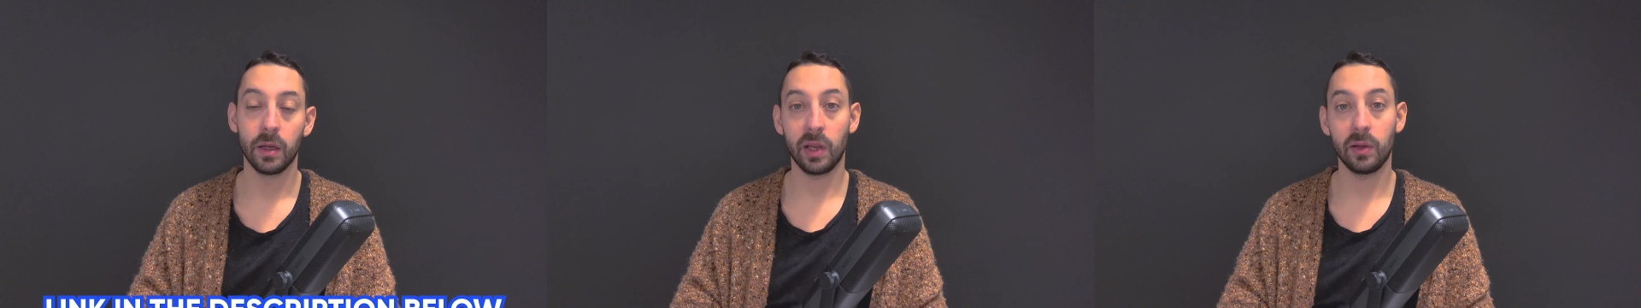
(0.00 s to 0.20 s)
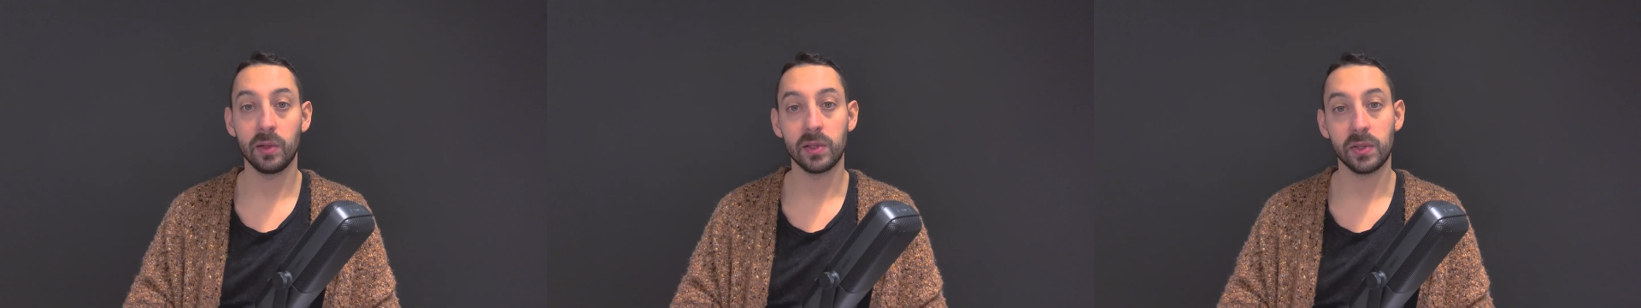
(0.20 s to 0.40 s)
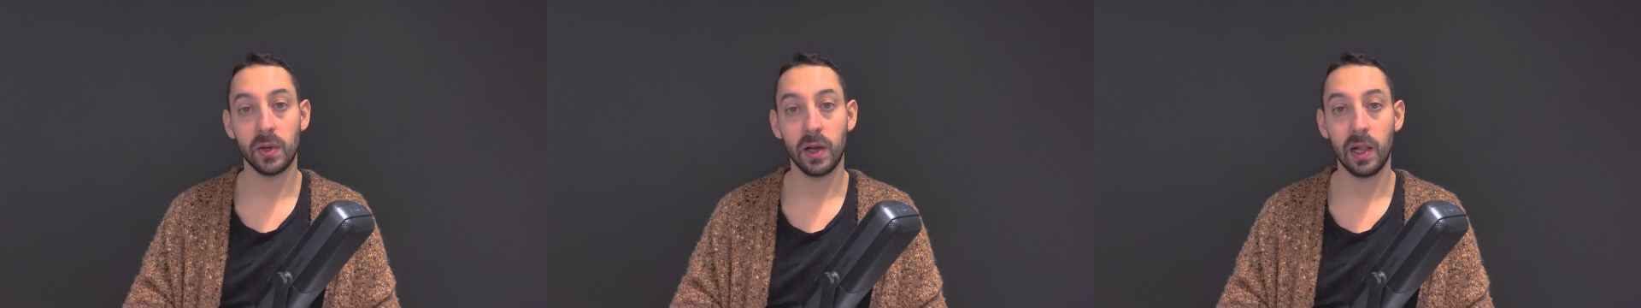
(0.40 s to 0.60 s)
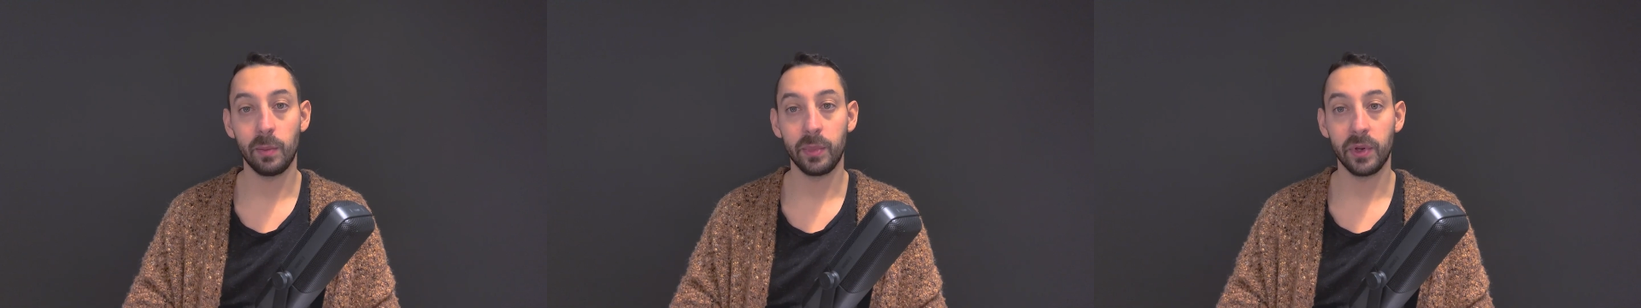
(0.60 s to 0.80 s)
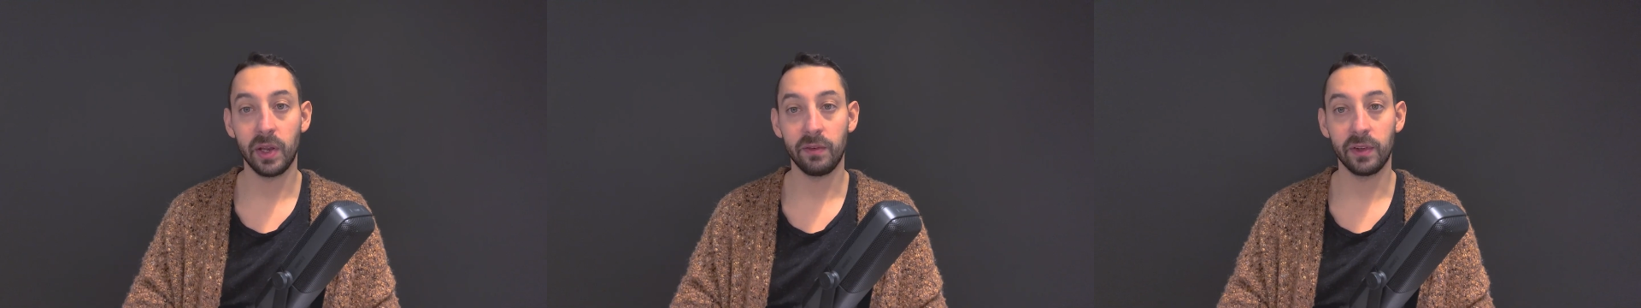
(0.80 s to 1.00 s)
It can also
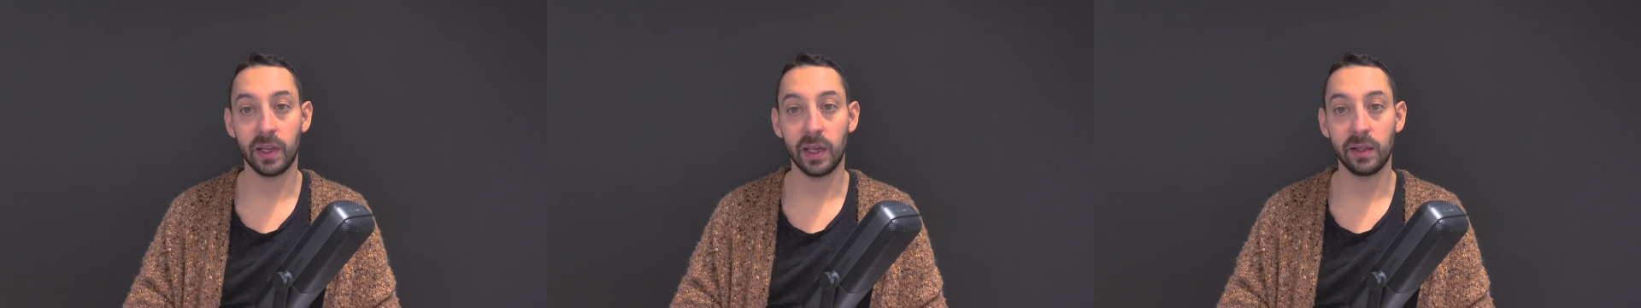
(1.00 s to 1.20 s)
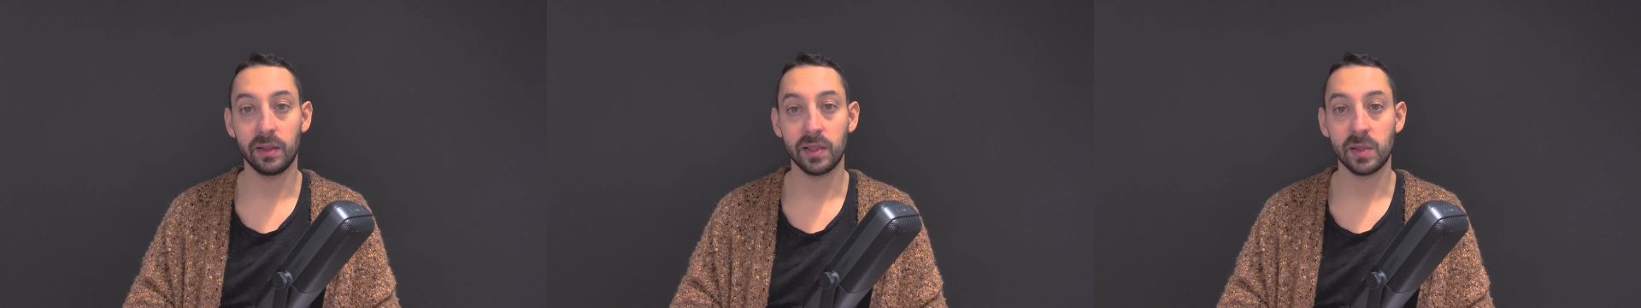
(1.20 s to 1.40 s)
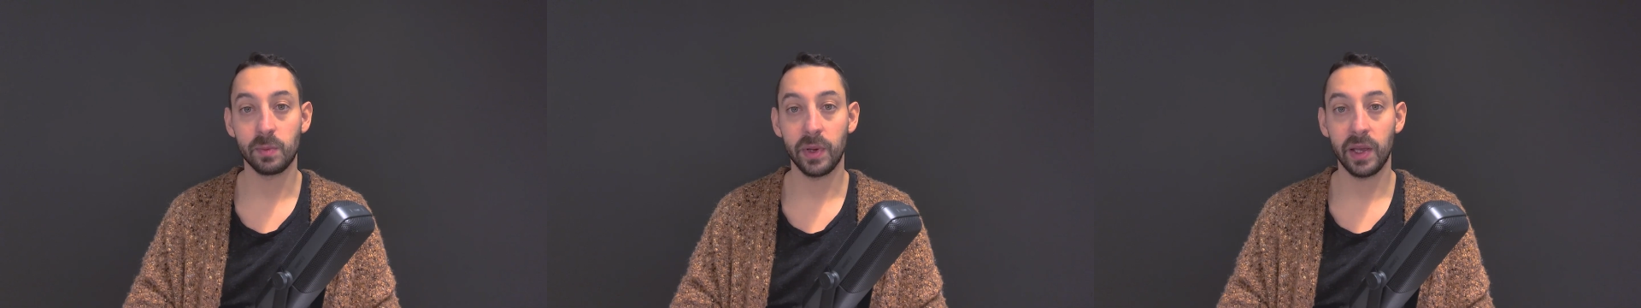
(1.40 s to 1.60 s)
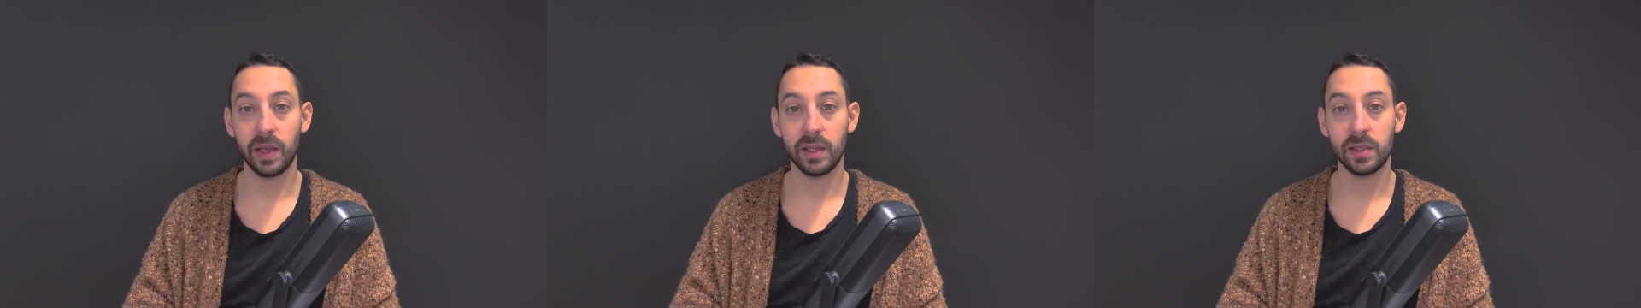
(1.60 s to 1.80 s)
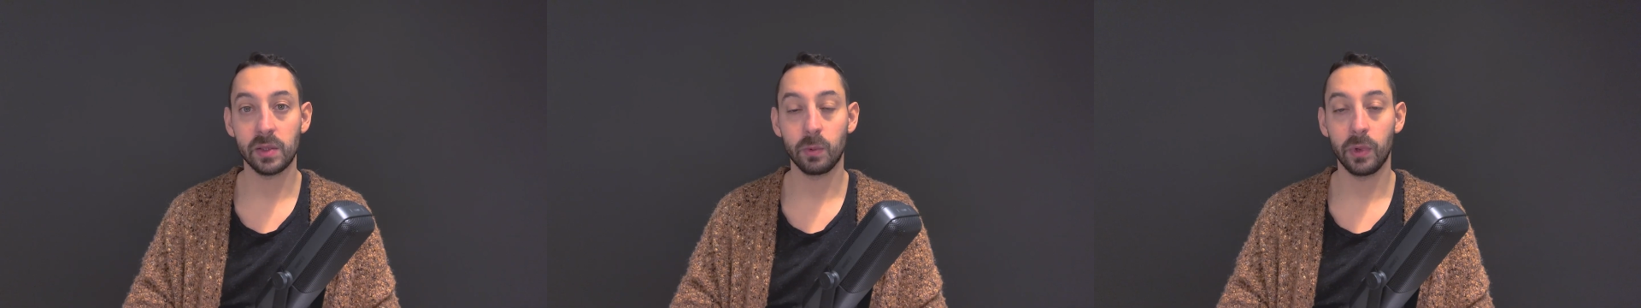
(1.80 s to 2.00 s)
help you navigate the
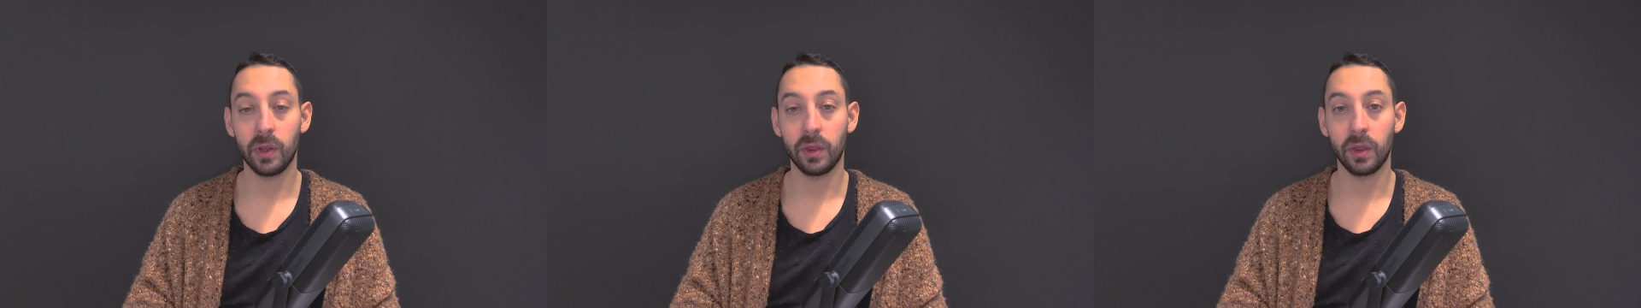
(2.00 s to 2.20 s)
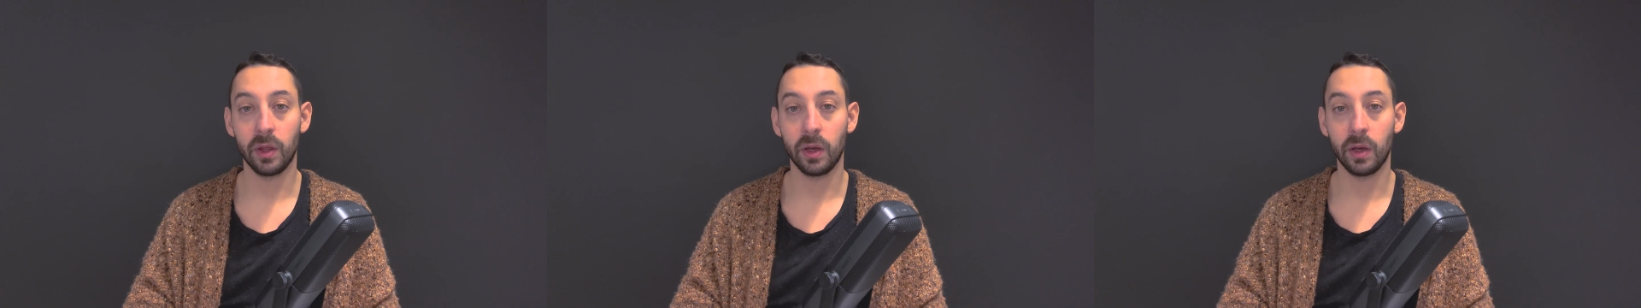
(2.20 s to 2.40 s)
space with